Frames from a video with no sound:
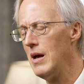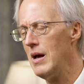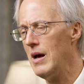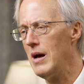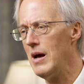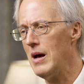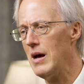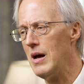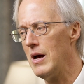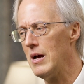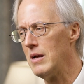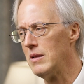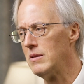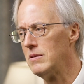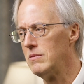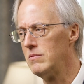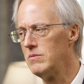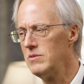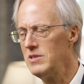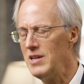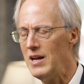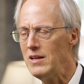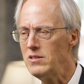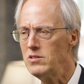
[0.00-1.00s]

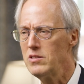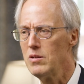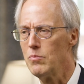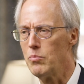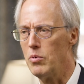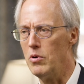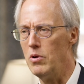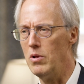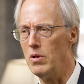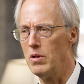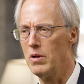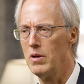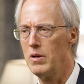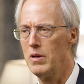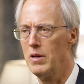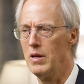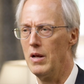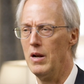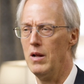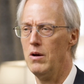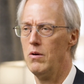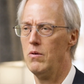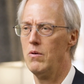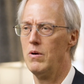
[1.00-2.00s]
testable? You
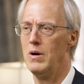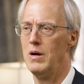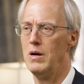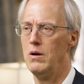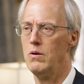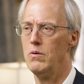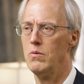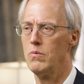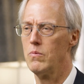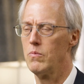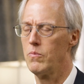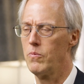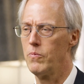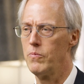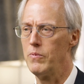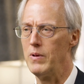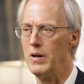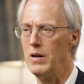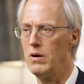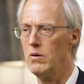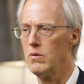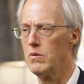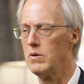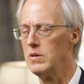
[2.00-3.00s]
know, how, you
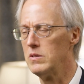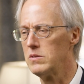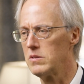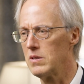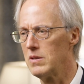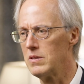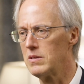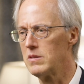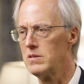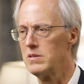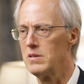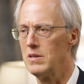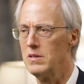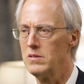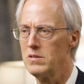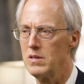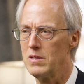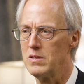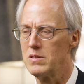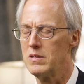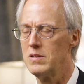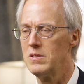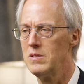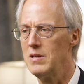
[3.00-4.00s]
know, is it
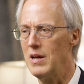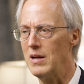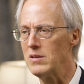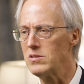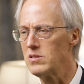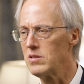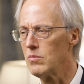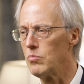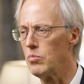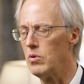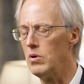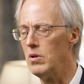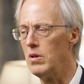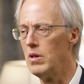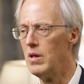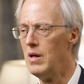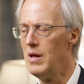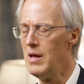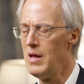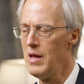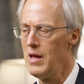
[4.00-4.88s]
testable?